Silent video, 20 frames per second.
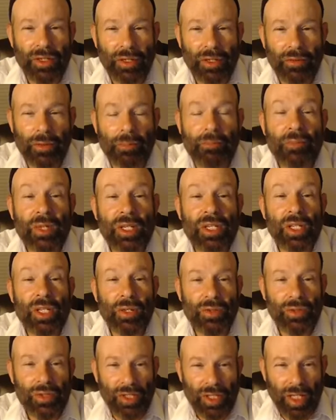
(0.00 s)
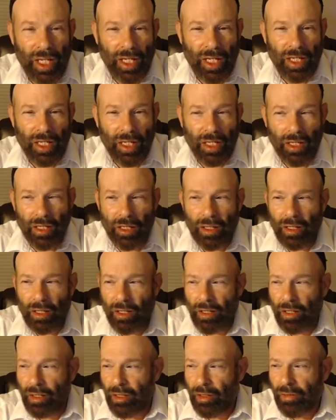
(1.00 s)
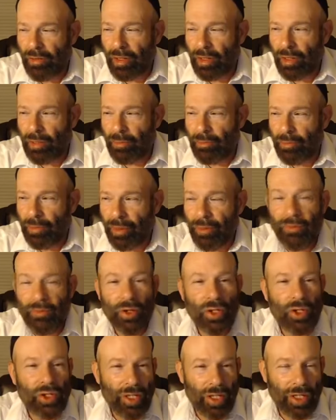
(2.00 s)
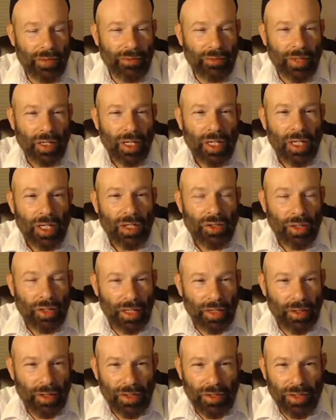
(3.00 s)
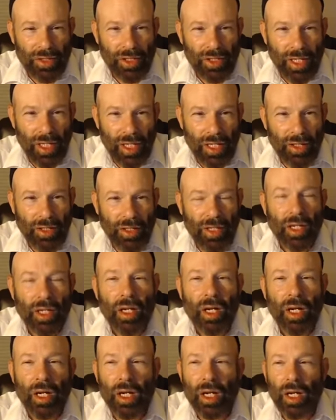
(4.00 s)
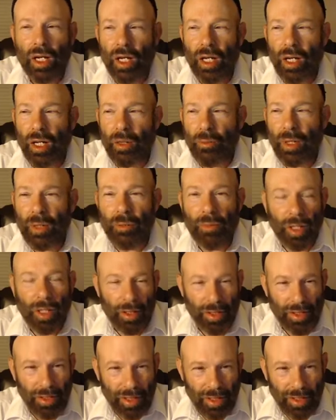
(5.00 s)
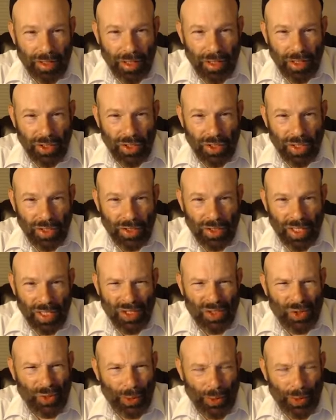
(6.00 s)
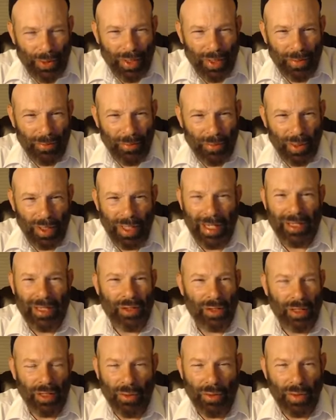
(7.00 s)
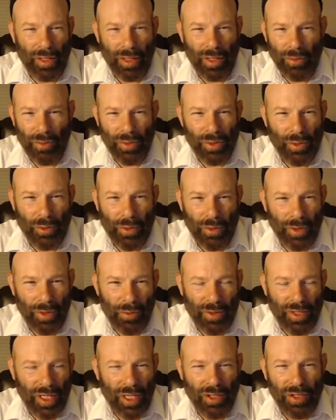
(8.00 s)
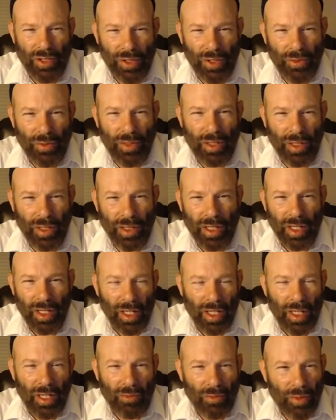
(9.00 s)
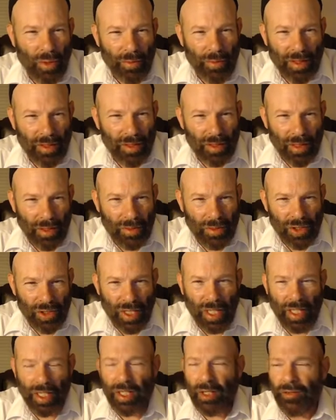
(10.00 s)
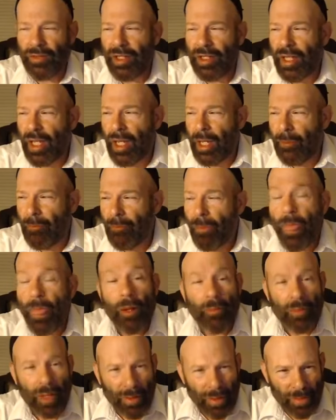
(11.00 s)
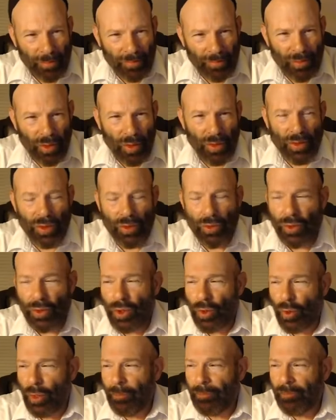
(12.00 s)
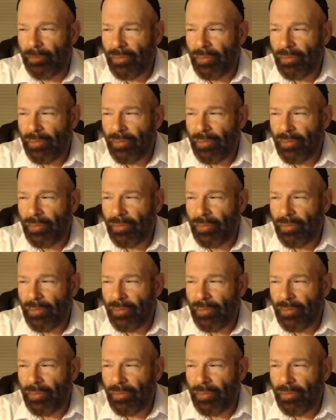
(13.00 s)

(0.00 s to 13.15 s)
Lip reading: of a misunderstanding, a perversion of trying to understand Maimonidean teachings as Torah, when actually all he was quoting was ancient Greek and Roman, science of the day. But anyway, long story short,